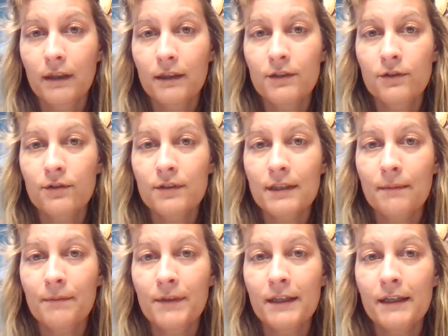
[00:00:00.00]
Is there
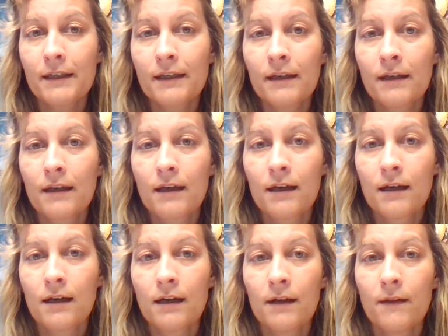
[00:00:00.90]
something
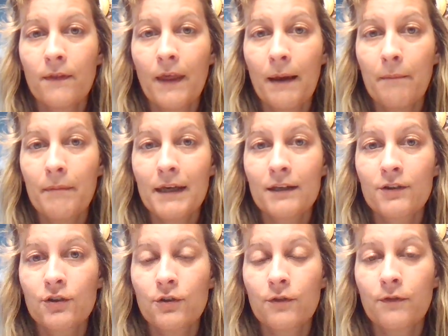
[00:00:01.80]
that
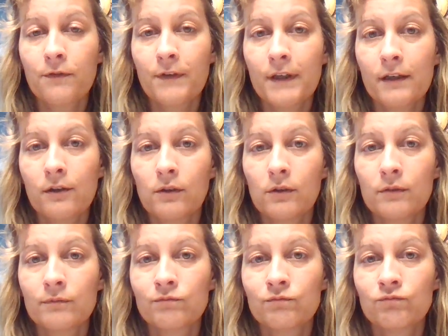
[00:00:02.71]
makes you
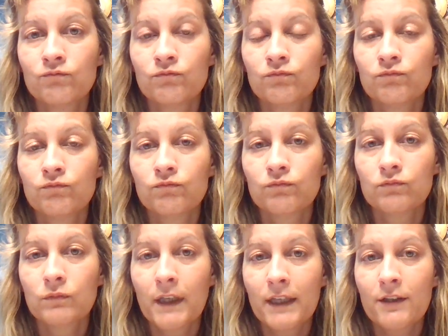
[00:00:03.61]
feel
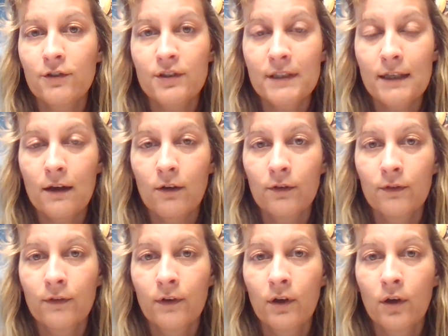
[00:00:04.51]
like
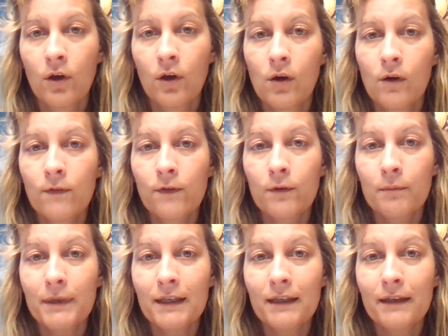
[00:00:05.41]
yourself? For
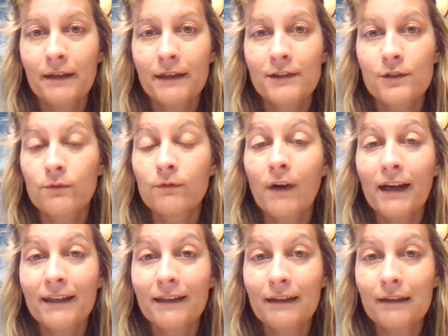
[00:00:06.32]
me, it's
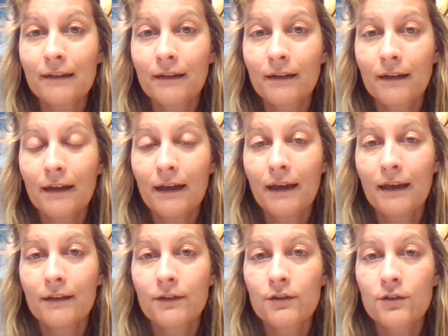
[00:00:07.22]
writing.
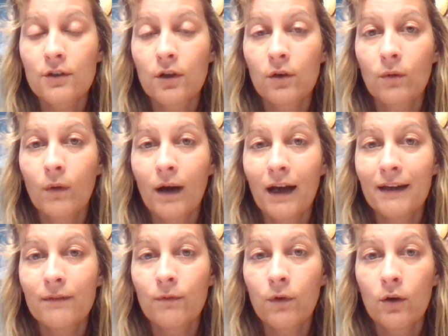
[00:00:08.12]
And so
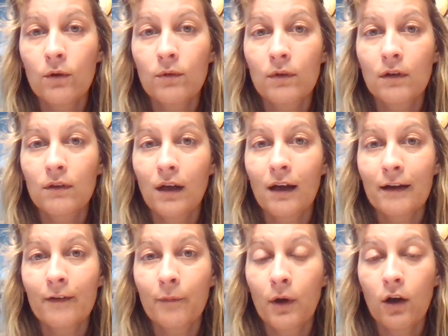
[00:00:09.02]
I wrote a
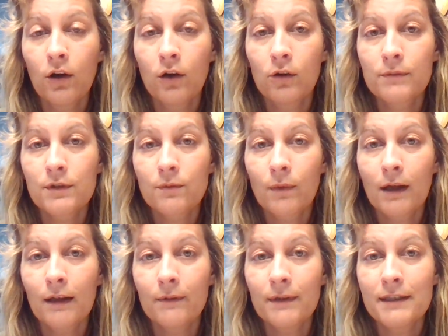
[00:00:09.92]
lot of poems
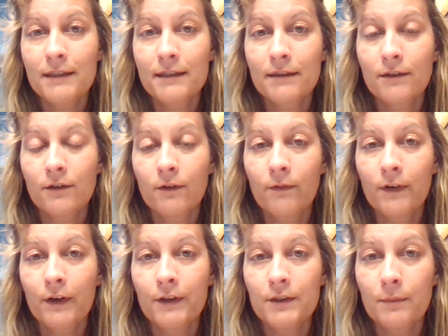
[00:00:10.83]
while I was,
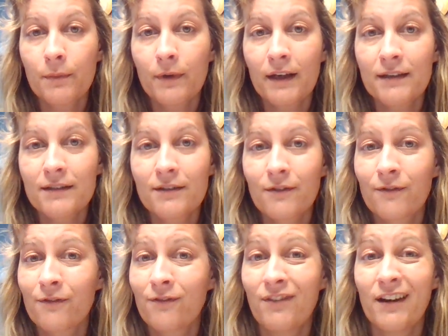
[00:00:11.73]
very depressed.
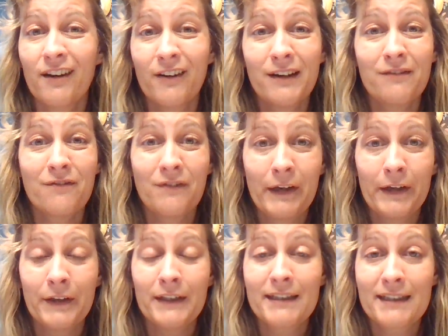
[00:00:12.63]
Very,
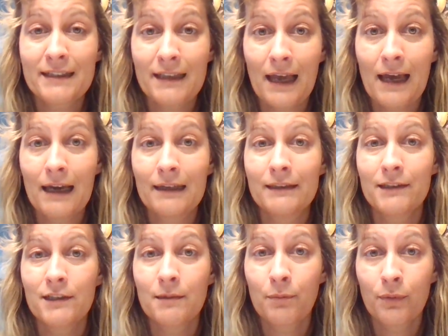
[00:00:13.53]
very sad
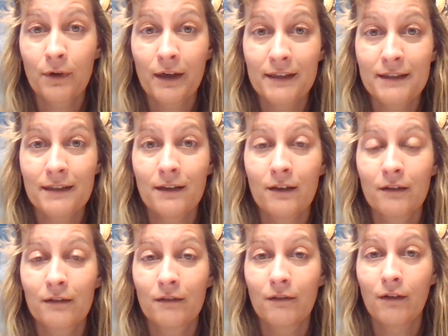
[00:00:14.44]
and
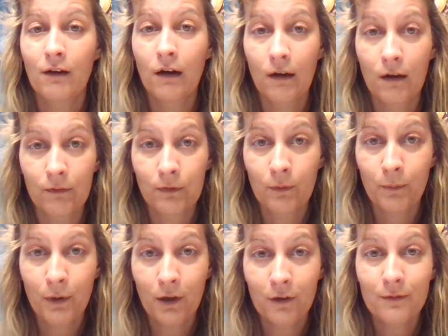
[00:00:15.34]
depressing,
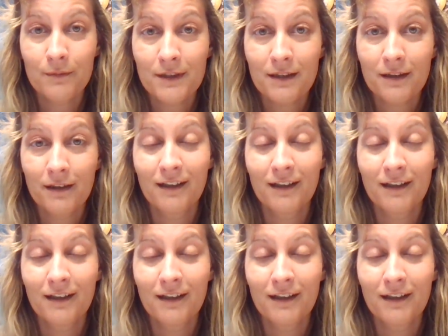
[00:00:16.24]
awful poems.